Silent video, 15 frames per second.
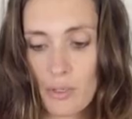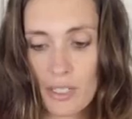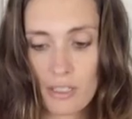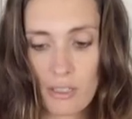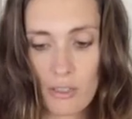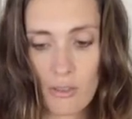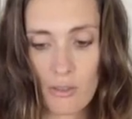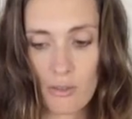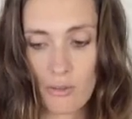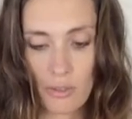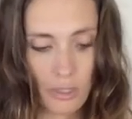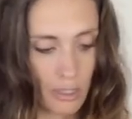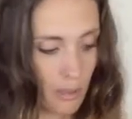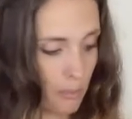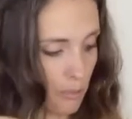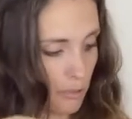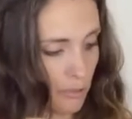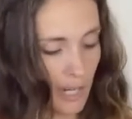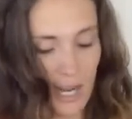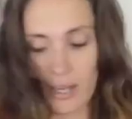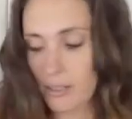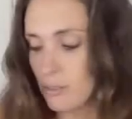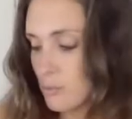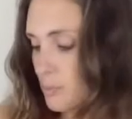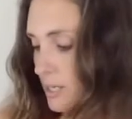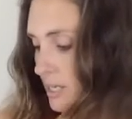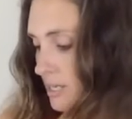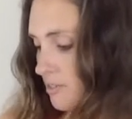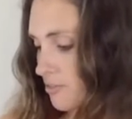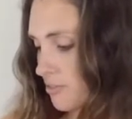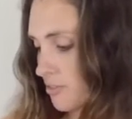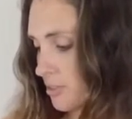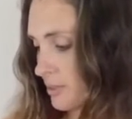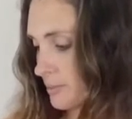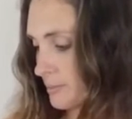going to use some ground beef.